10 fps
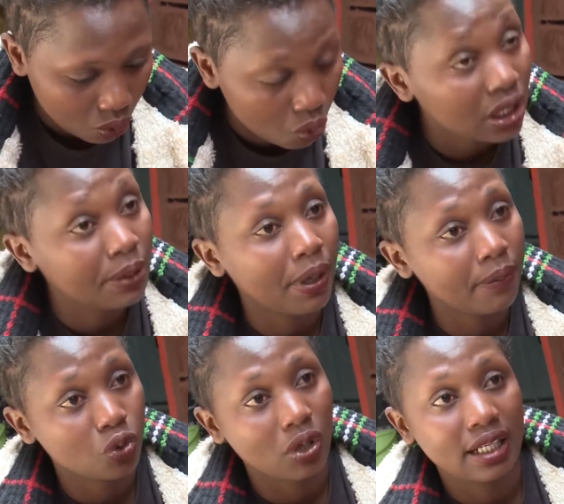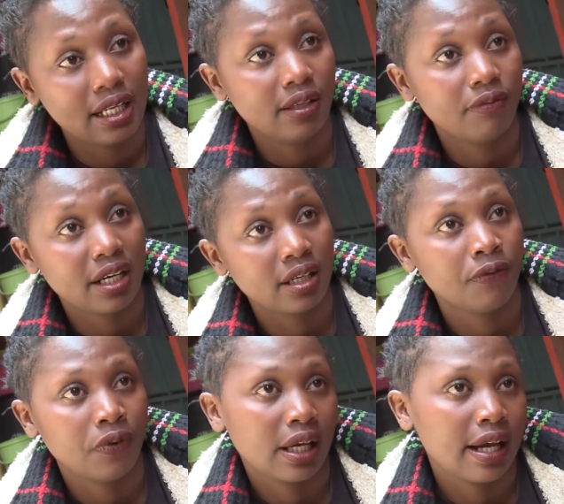kulipa mtu a delivery
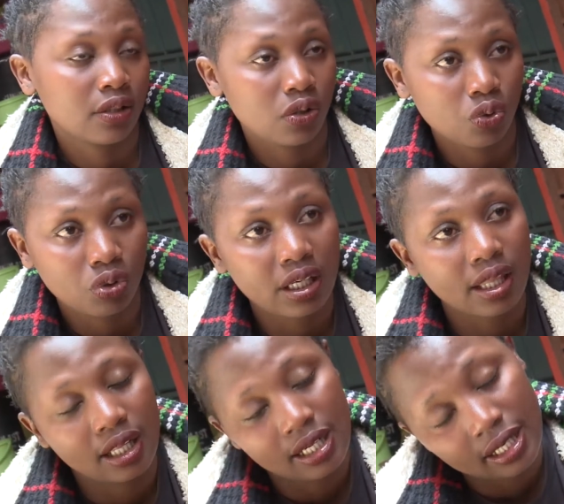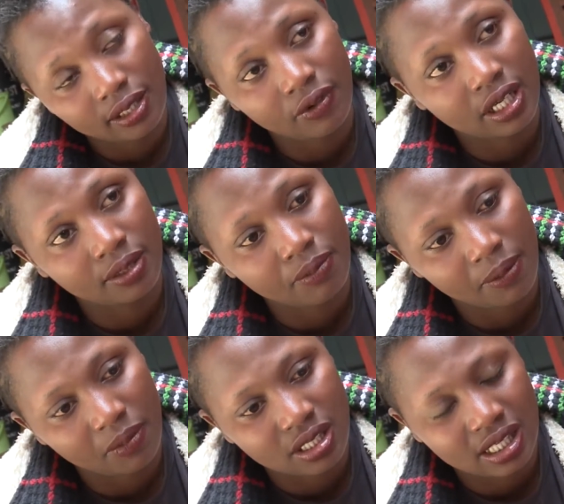if I can't do the, the delivery by
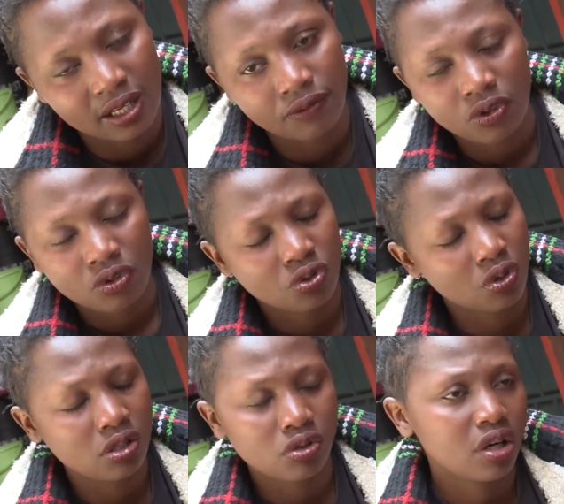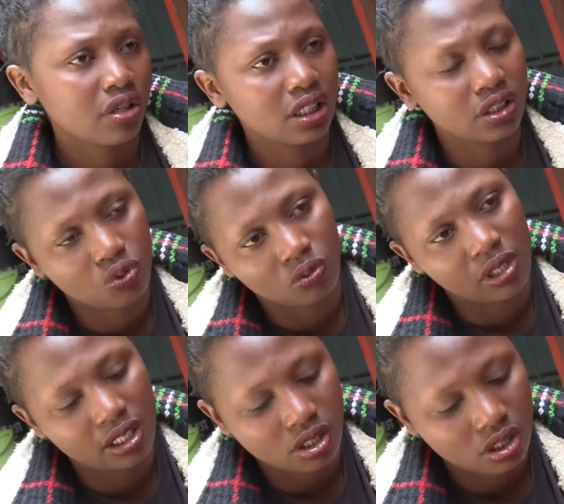myself. So it's not really too
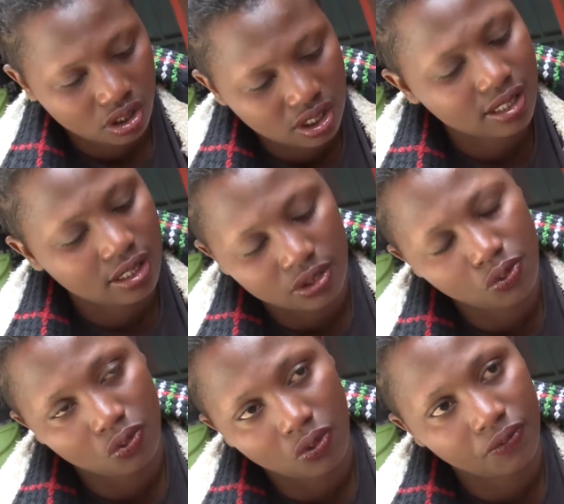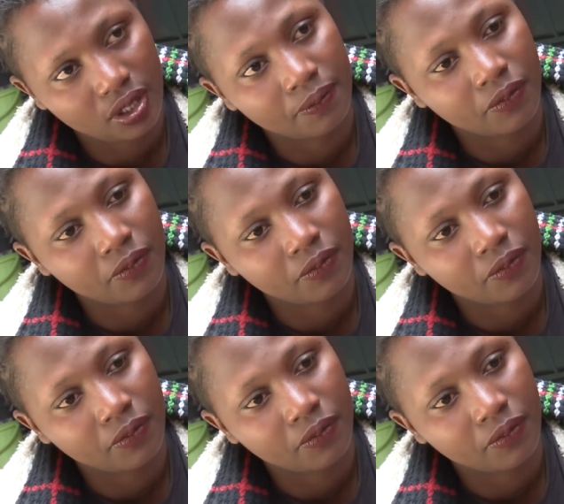much. Just the two of them,